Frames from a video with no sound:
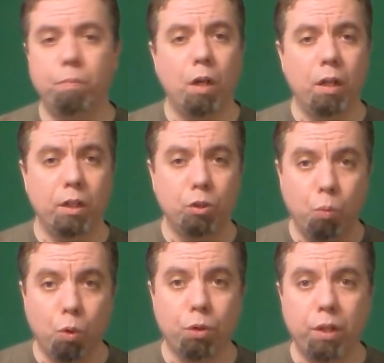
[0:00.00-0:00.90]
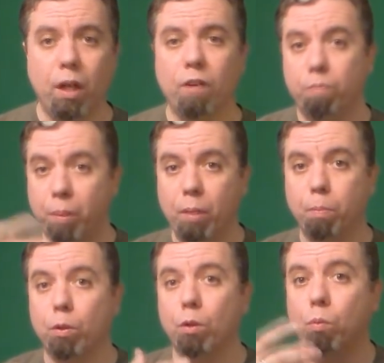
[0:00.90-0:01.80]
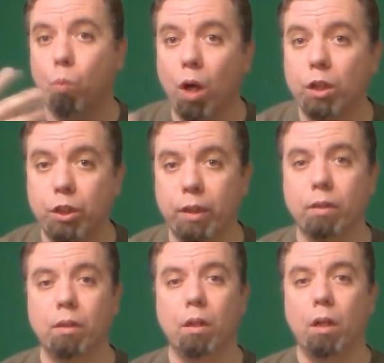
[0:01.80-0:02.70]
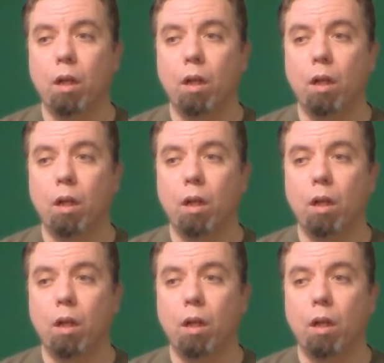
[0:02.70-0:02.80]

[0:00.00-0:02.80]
is worthy of people watching,